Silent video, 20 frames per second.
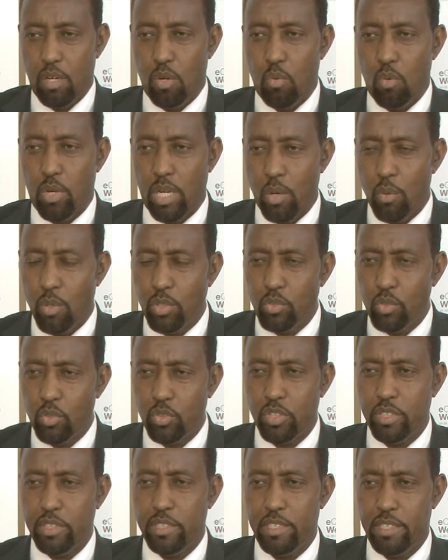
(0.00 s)
What I want to
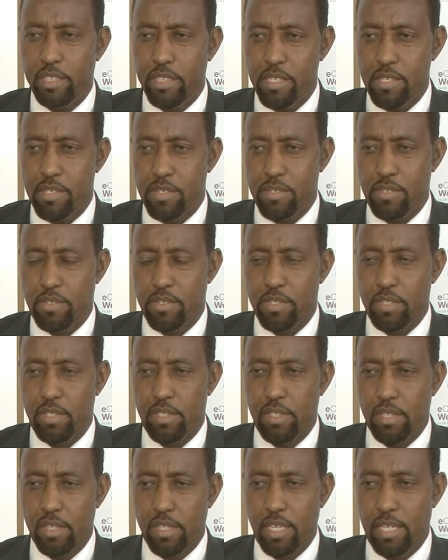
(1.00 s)
see is
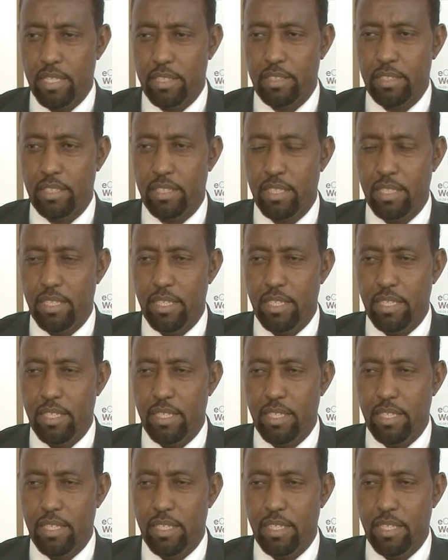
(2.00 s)
that